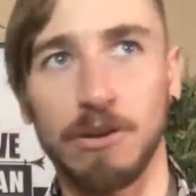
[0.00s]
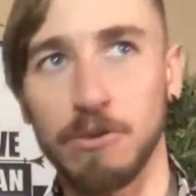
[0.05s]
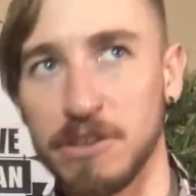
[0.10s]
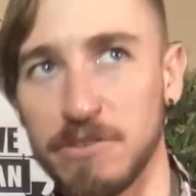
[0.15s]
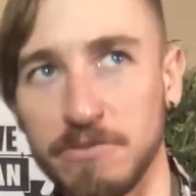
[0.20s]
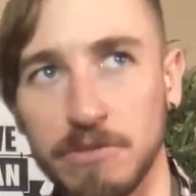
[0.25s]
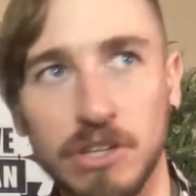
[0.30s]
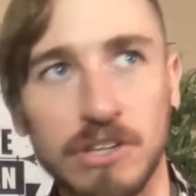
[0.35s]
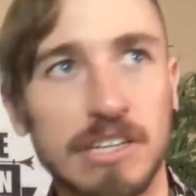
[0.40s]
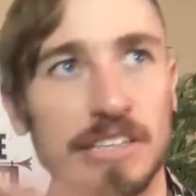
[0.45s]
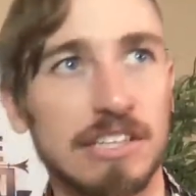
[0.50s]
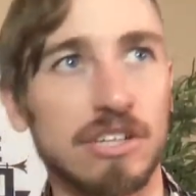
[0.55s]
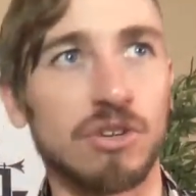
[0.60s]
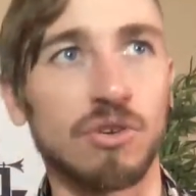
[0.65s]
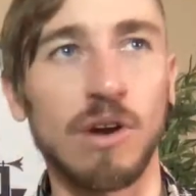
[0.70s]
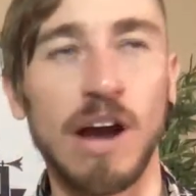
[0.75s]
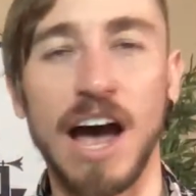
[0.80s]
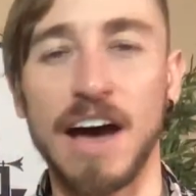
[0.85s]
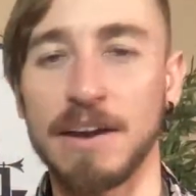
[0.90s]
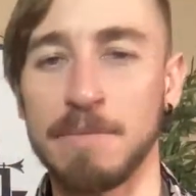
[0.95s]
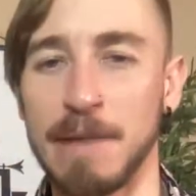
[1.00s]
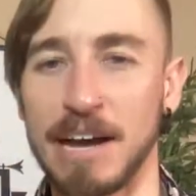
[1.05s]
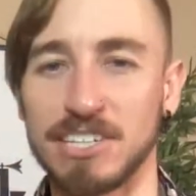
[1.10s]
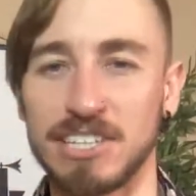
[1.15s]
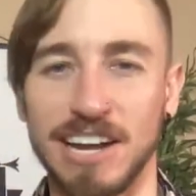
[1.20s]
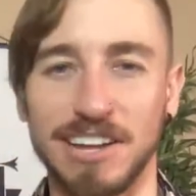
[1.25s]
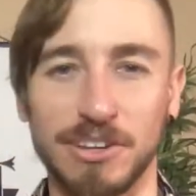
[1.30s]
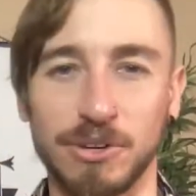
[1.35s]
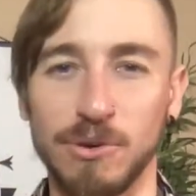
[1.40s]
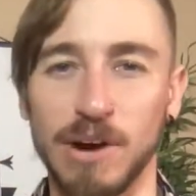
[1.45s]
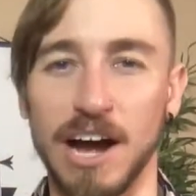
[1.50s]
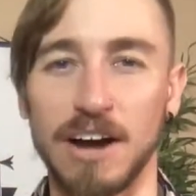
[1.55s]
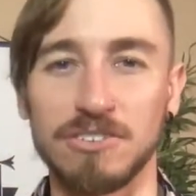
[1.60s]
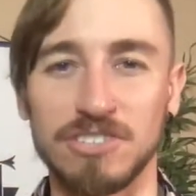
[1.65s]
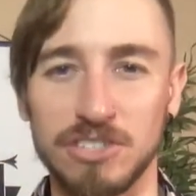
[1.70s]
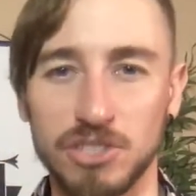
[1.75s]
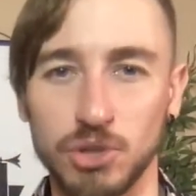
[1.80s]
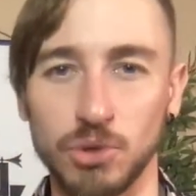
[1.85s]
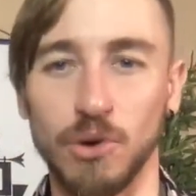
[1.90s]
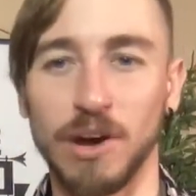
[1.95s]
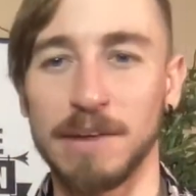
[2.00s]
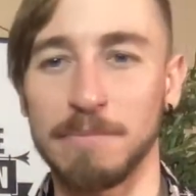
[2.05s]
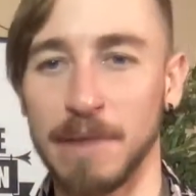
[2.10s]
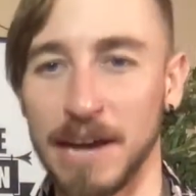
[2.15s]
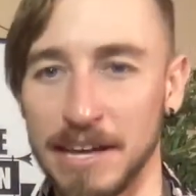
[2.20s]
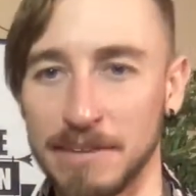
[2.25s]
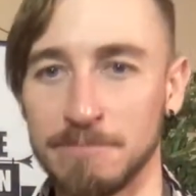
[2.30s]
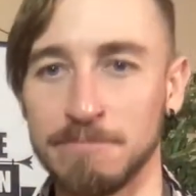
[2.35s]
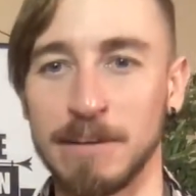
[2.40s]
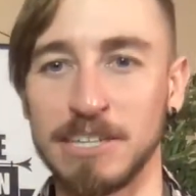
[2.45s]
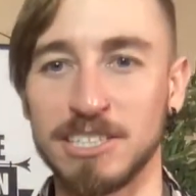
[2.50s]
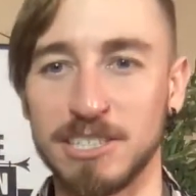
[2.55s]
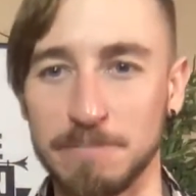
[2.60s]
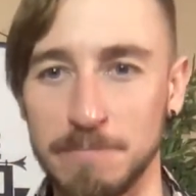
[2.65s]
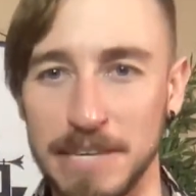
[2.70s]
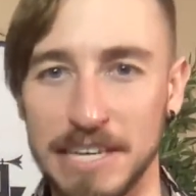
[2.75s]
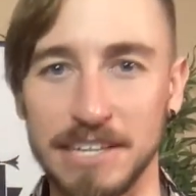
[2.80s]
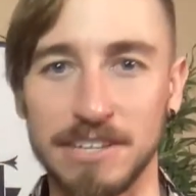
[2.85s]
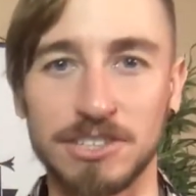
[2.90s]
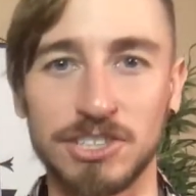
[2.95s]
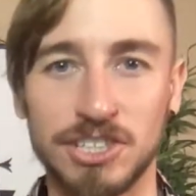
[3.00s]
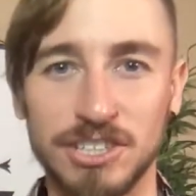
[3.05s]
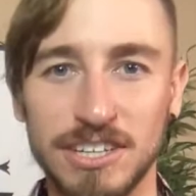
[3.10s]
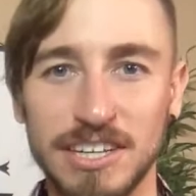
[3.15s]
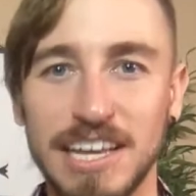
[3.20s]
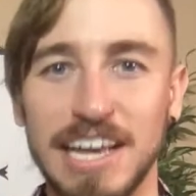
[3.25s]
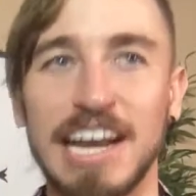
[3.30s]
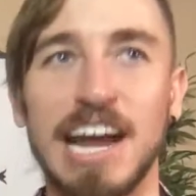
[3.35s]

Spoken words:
I'll even look at the crowd, imagine how the crowd's enjoying my speech